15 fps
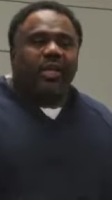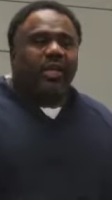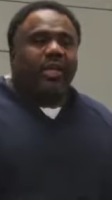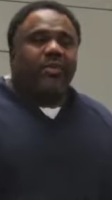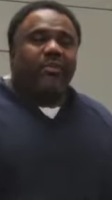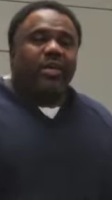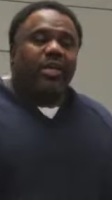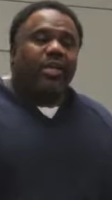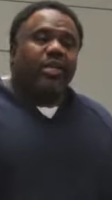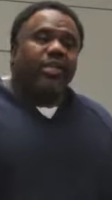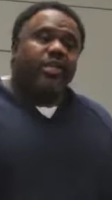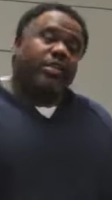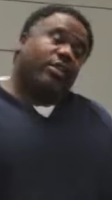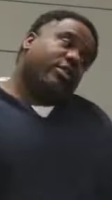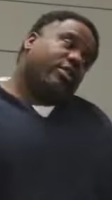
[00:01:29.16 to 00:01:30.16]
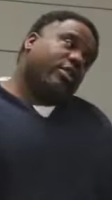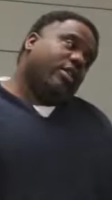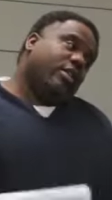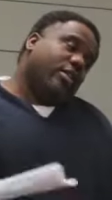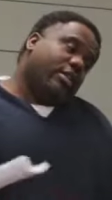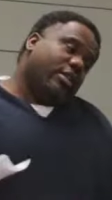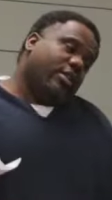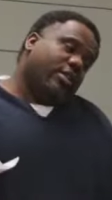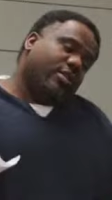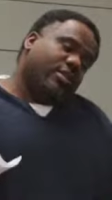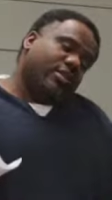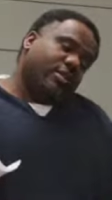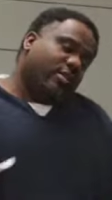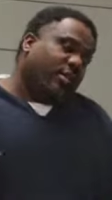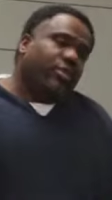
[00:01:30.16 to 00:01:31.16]
I mean,
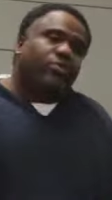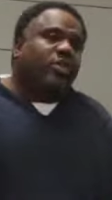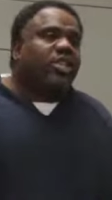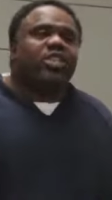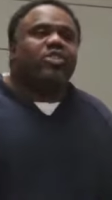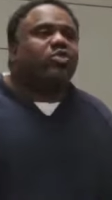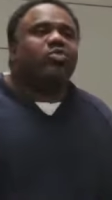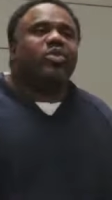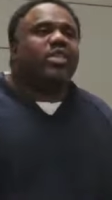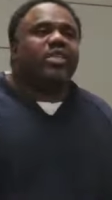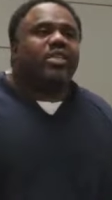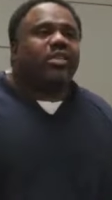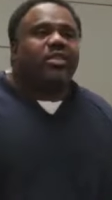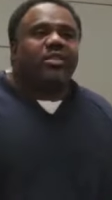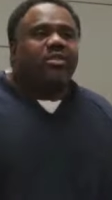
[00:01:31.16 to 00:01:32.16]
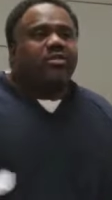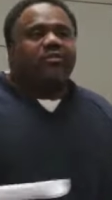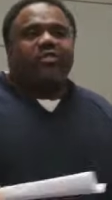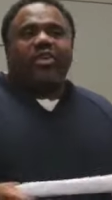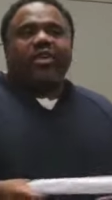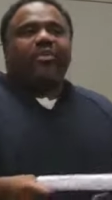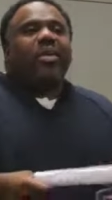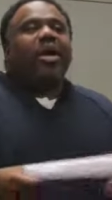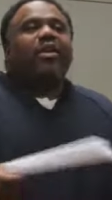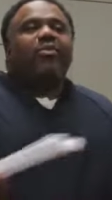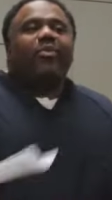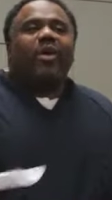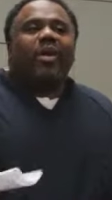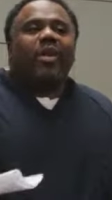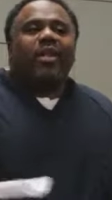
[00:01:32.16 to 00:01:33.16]
it was just too easy for the amount of
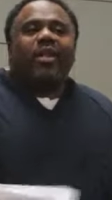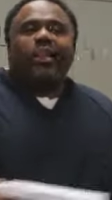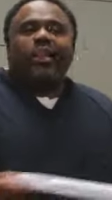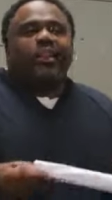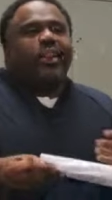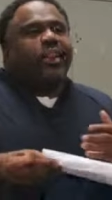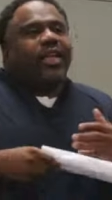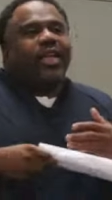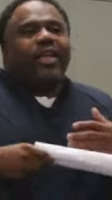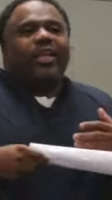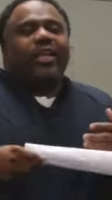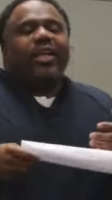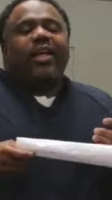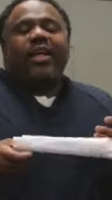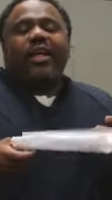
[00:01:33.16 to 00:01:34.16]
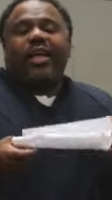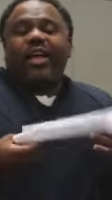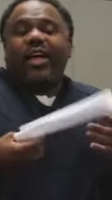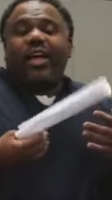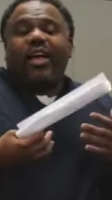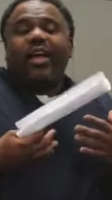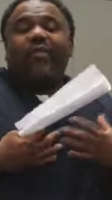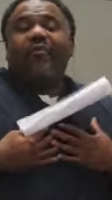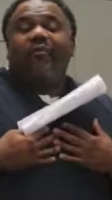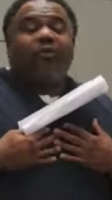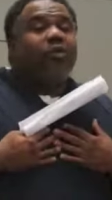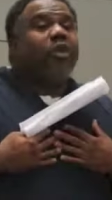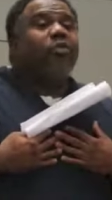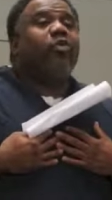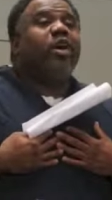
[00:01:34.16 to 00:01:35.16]
money, and I'm
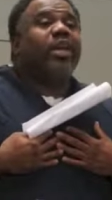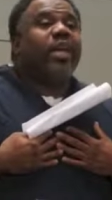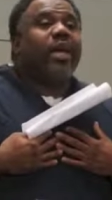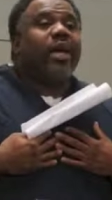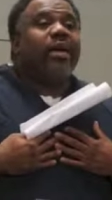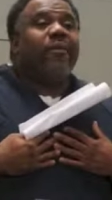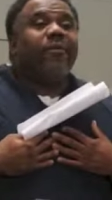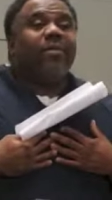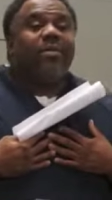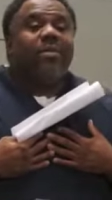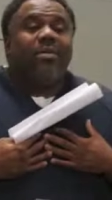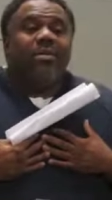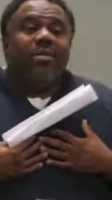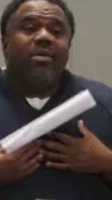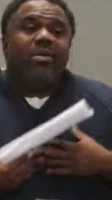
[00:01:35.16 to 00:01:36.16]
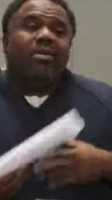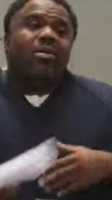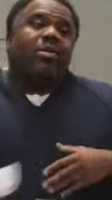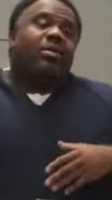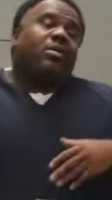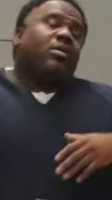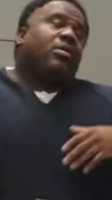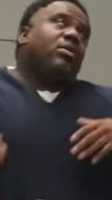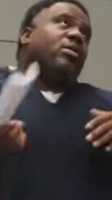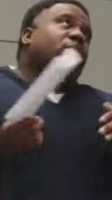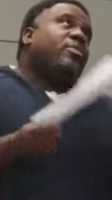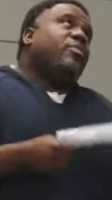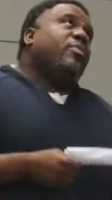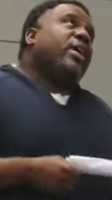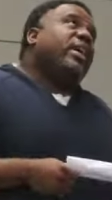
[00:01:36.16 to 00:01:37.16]
41 now.
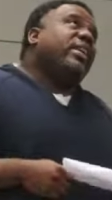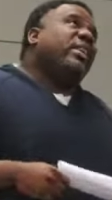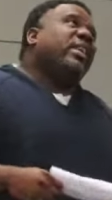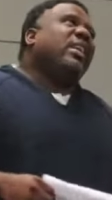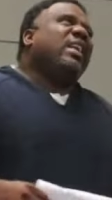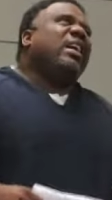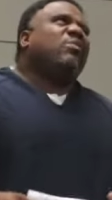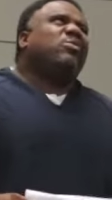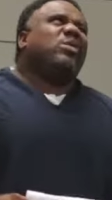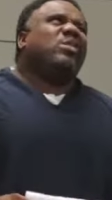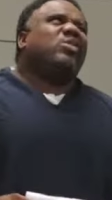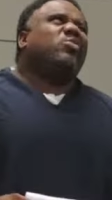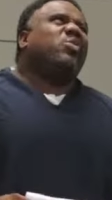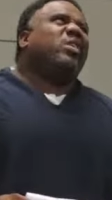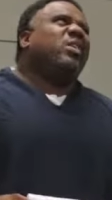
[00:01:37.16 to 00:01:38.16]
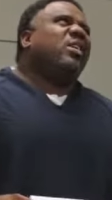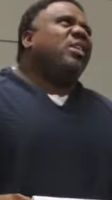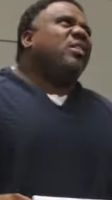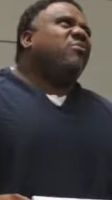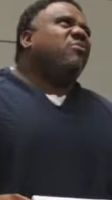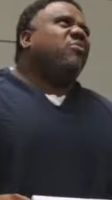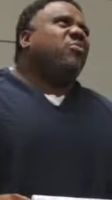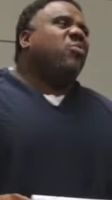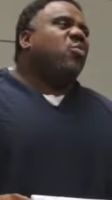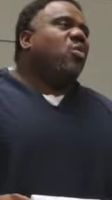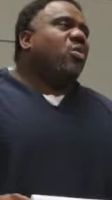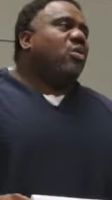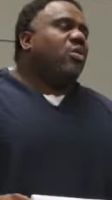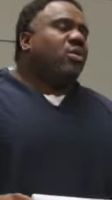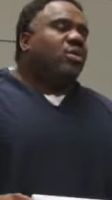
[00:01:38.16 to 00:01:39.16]
Back then I was
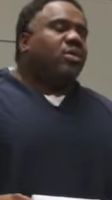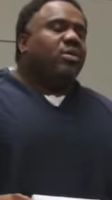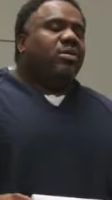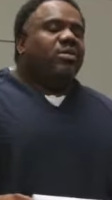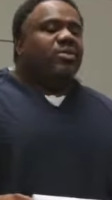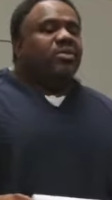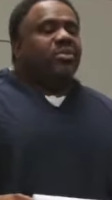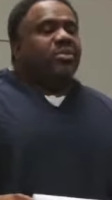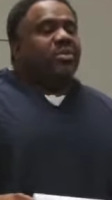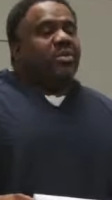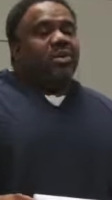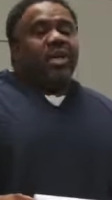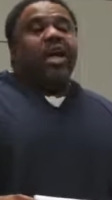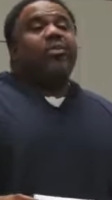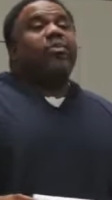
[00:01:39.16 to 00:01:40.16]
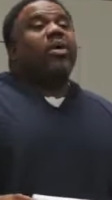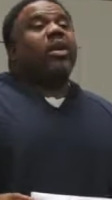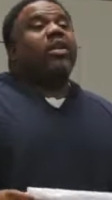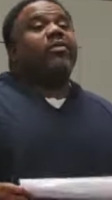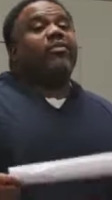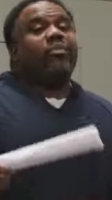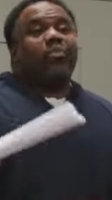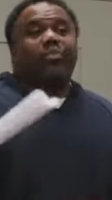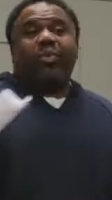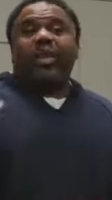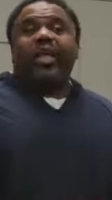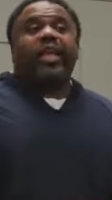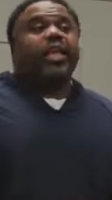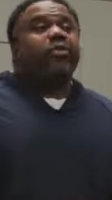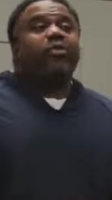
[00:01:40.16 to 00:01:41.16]
24. I probably
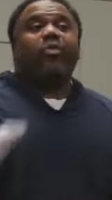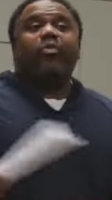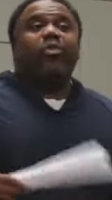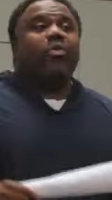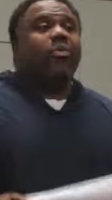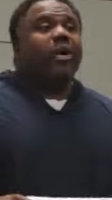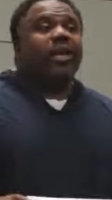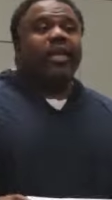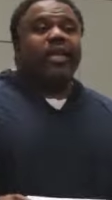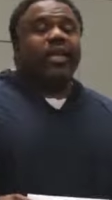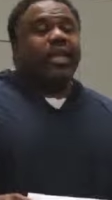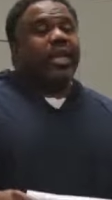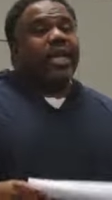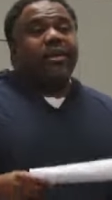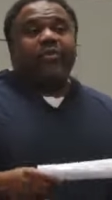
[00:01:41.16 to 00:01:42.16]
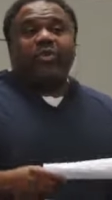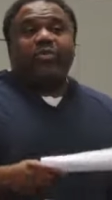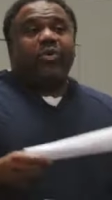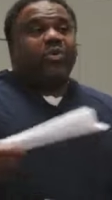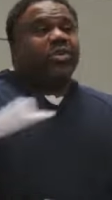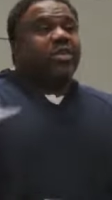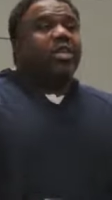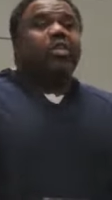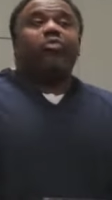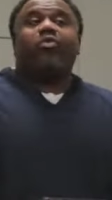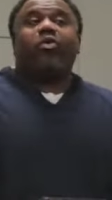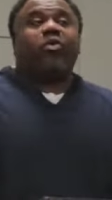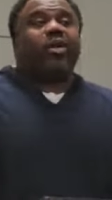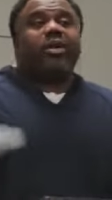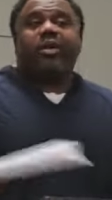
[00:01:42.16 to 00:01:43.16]
played with more money than the average person here
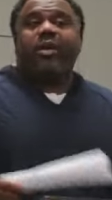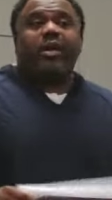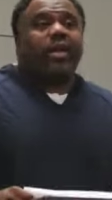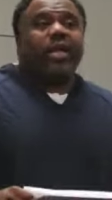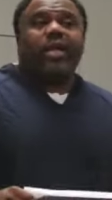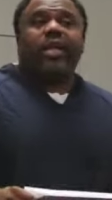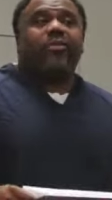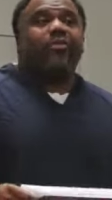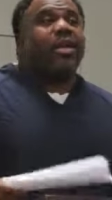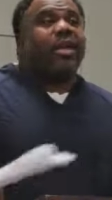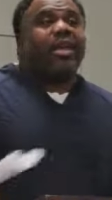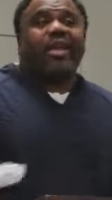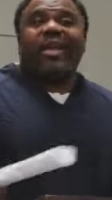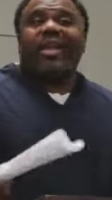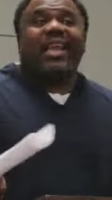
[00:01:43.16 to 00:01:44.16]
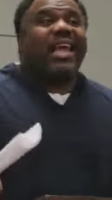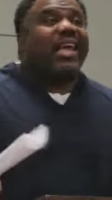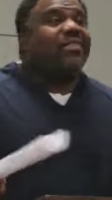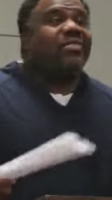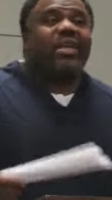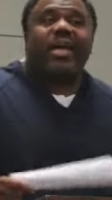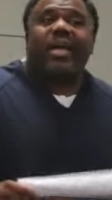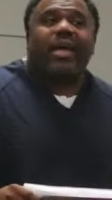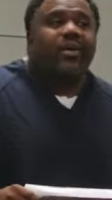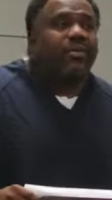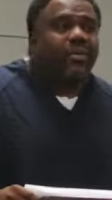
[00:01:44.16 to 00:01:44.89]
worked and can make in their lifetime.